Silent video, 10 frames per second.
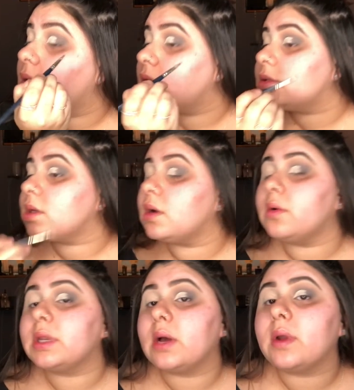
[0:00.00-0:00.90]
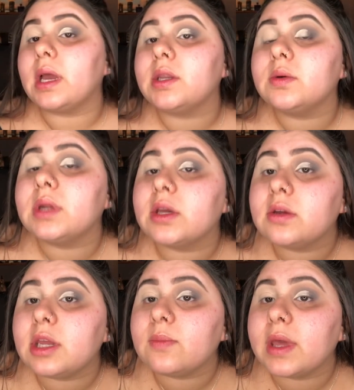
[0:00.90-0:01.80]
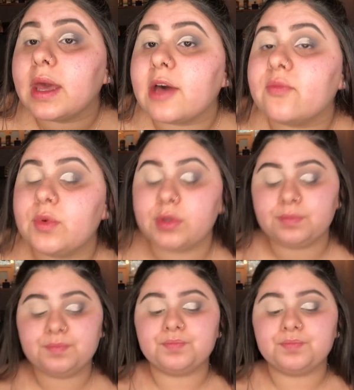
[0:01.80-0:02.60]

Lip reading: So now what I do when I create my half moon,